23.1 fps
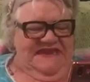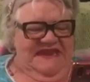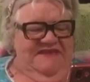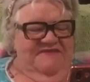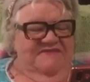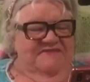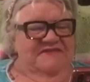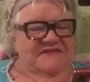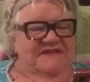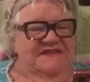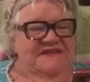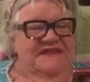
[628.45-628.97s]
I
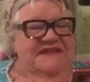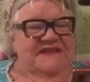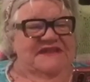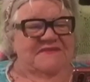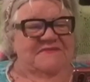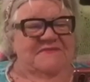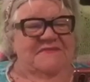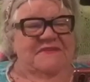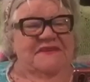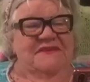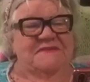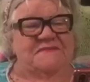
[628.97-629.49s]
really
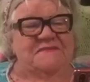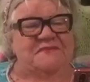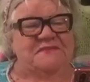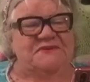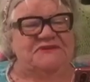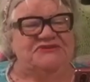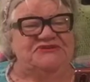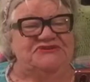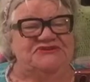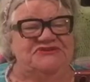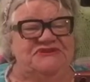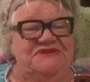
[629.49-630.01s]
am
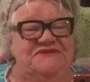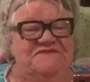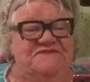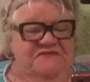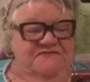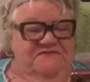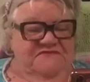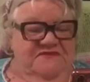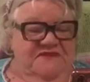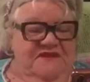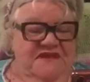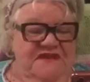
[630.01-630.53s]
appreciative
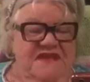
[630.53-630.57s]
of